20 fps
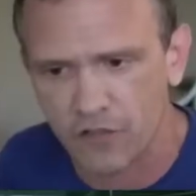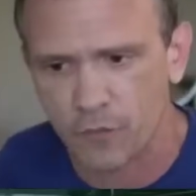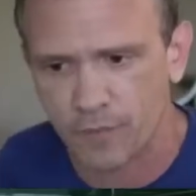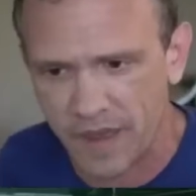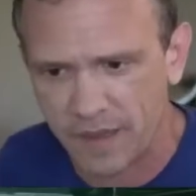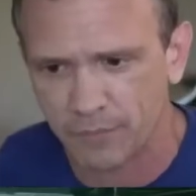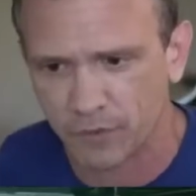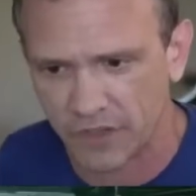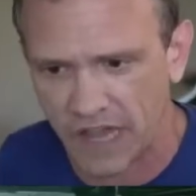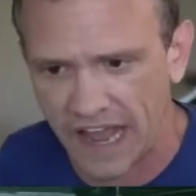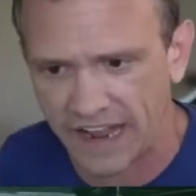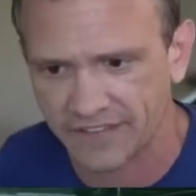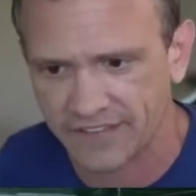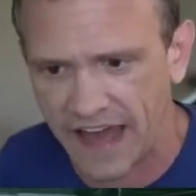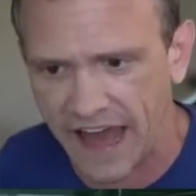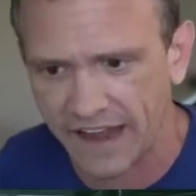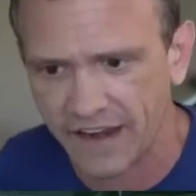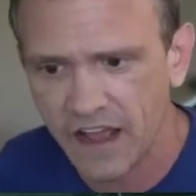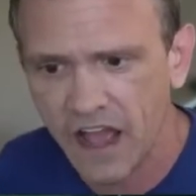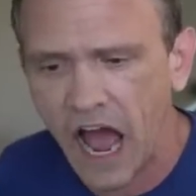people like
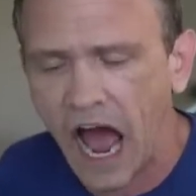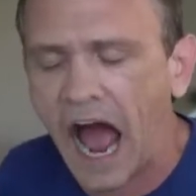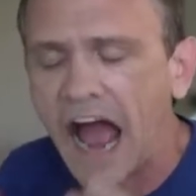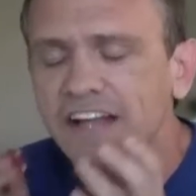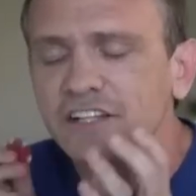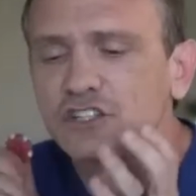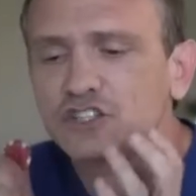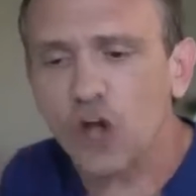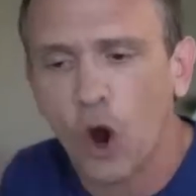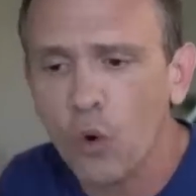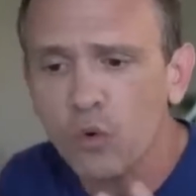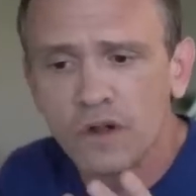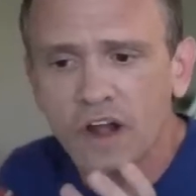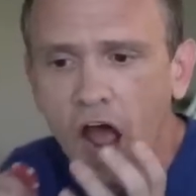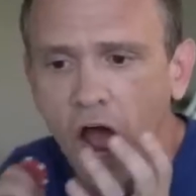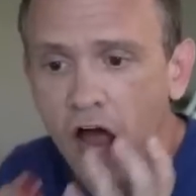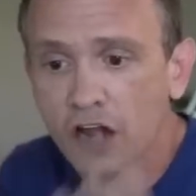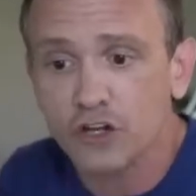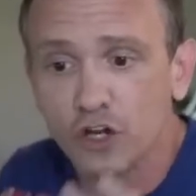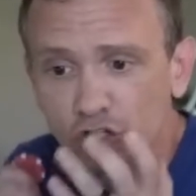that. I don't
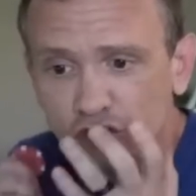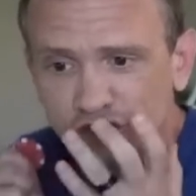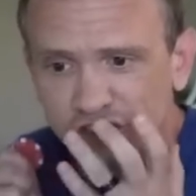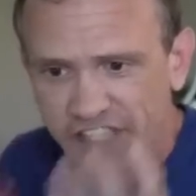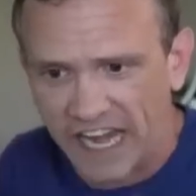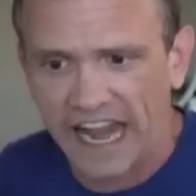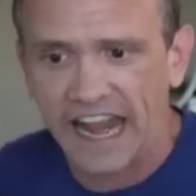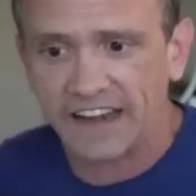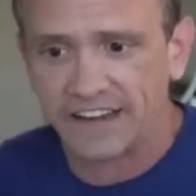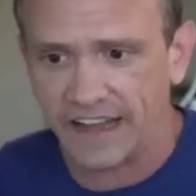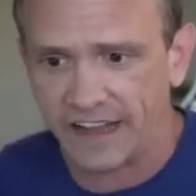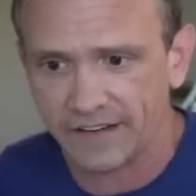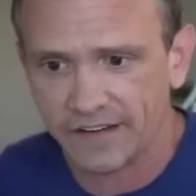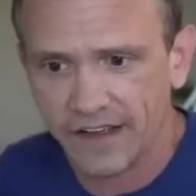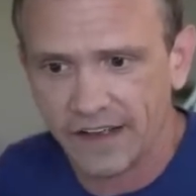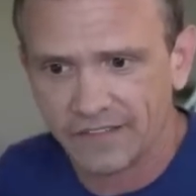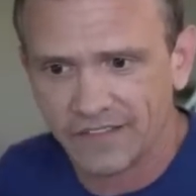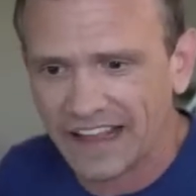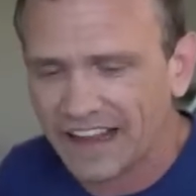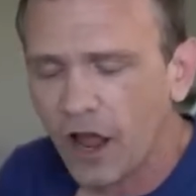understand it.
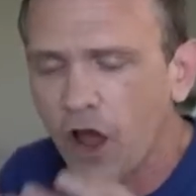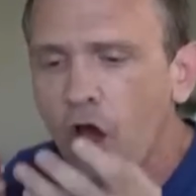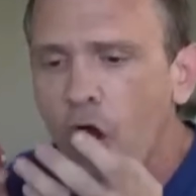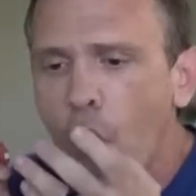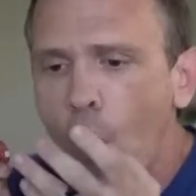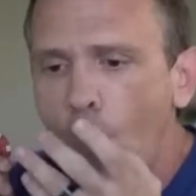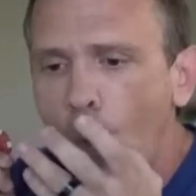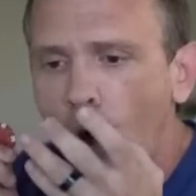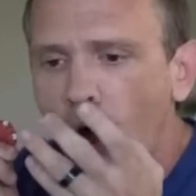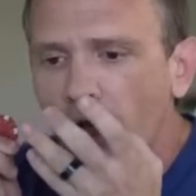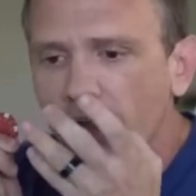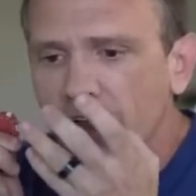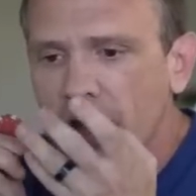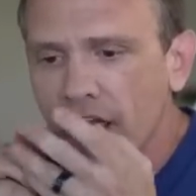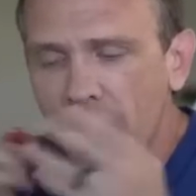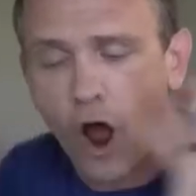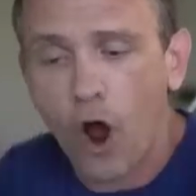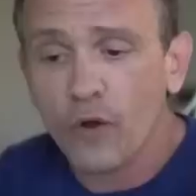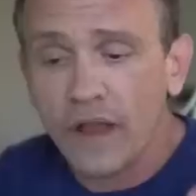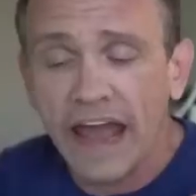Like,
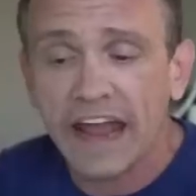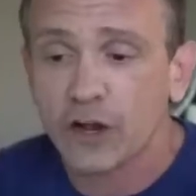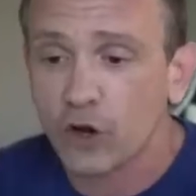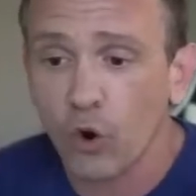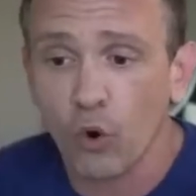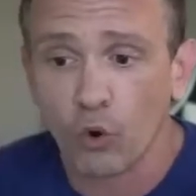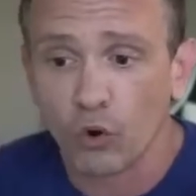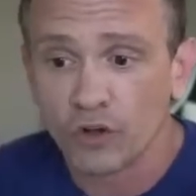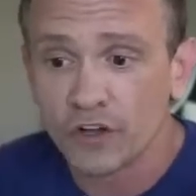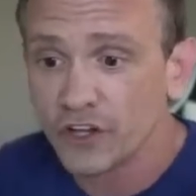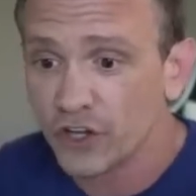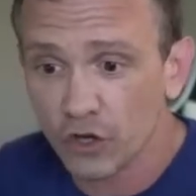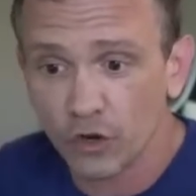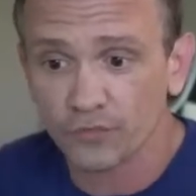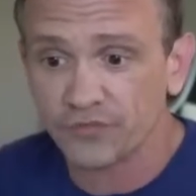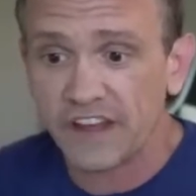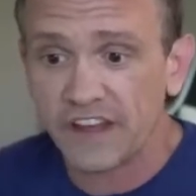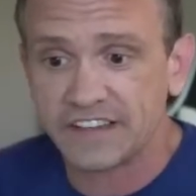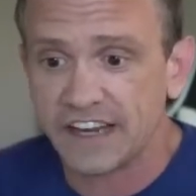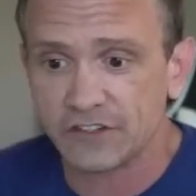okay, cool. You
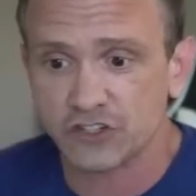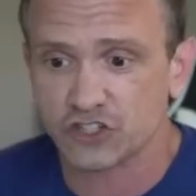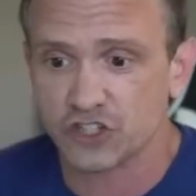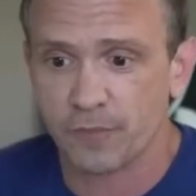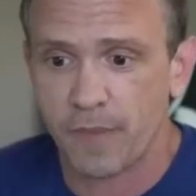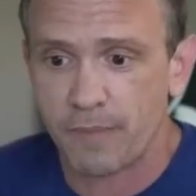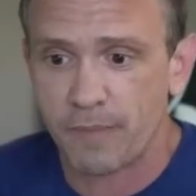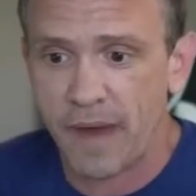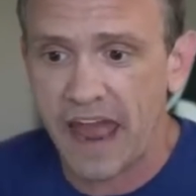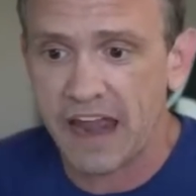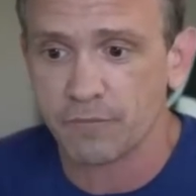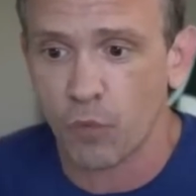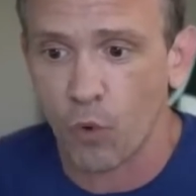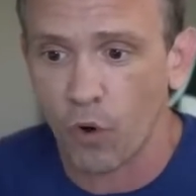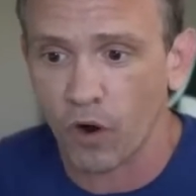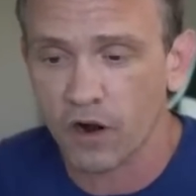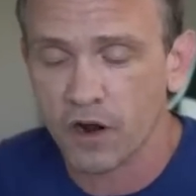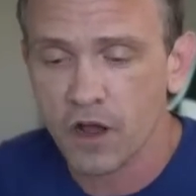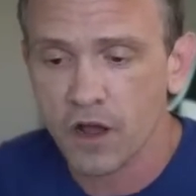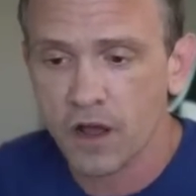don't think teachers should be paid
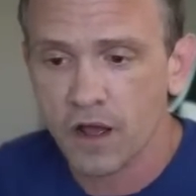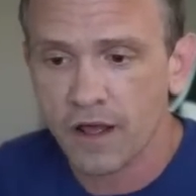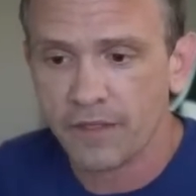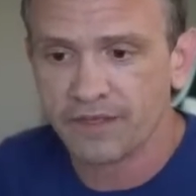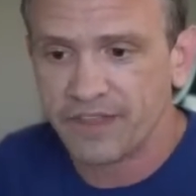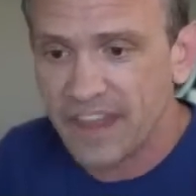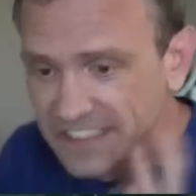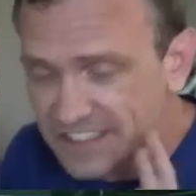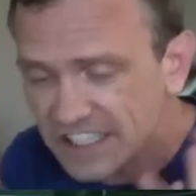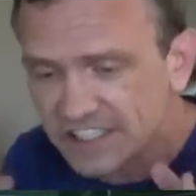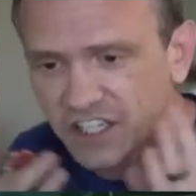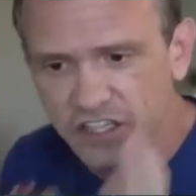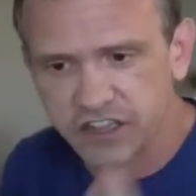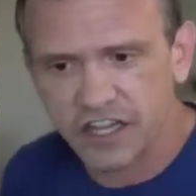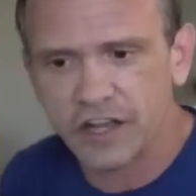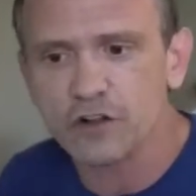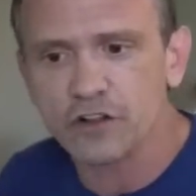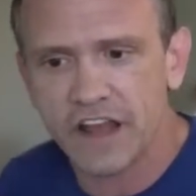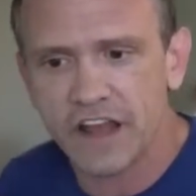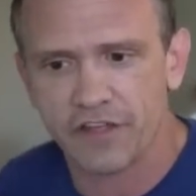more. This is
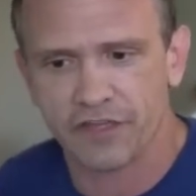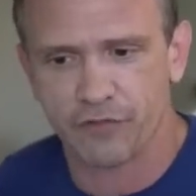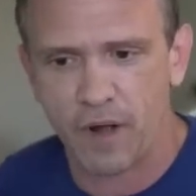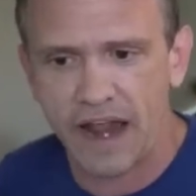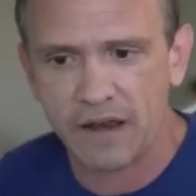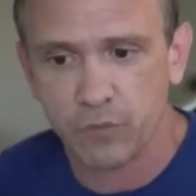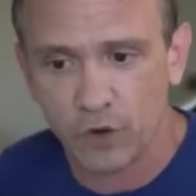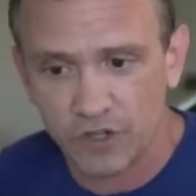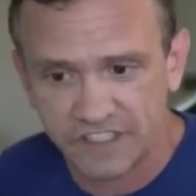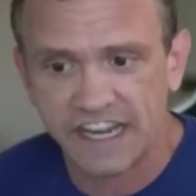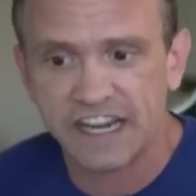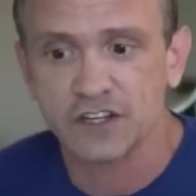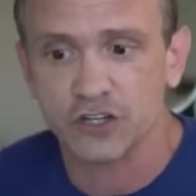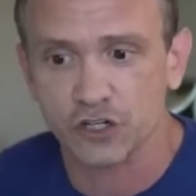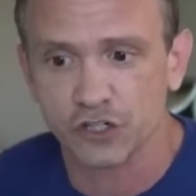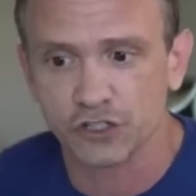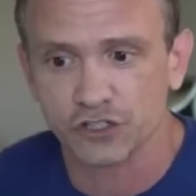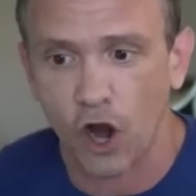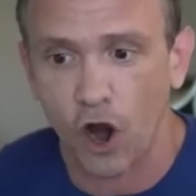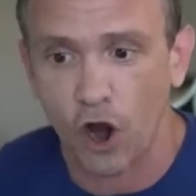clearly a thread where
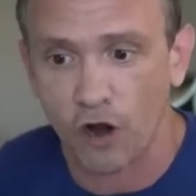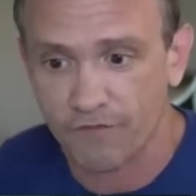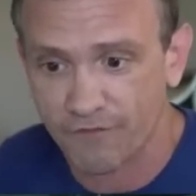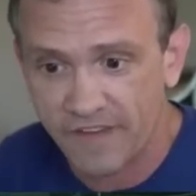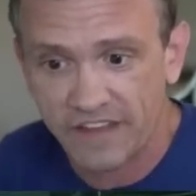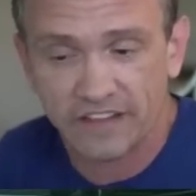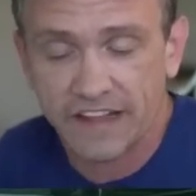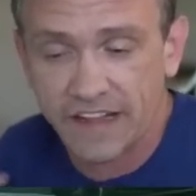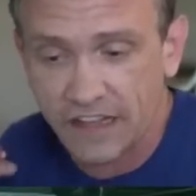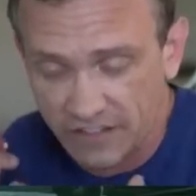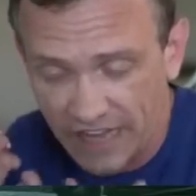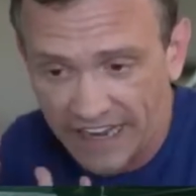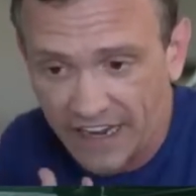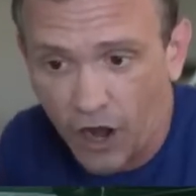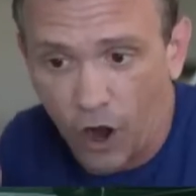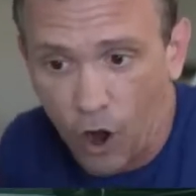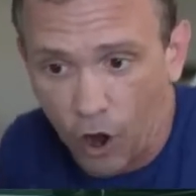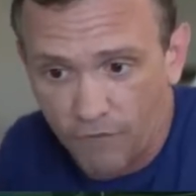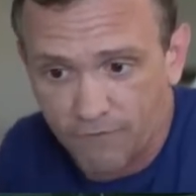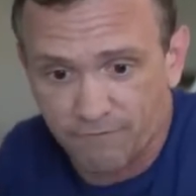teachers are
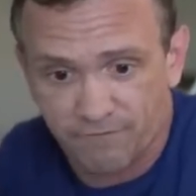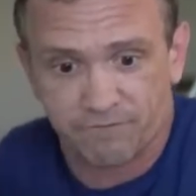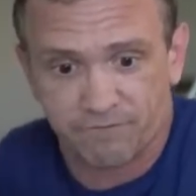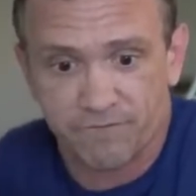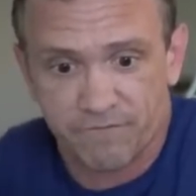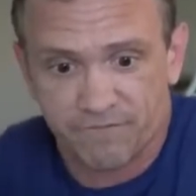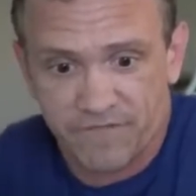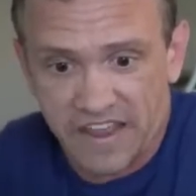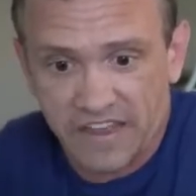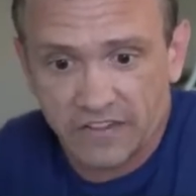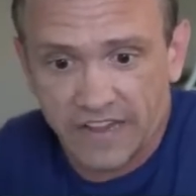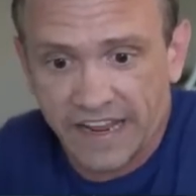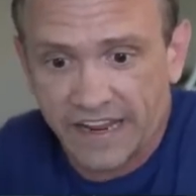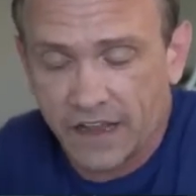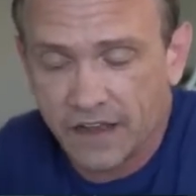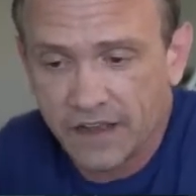feeling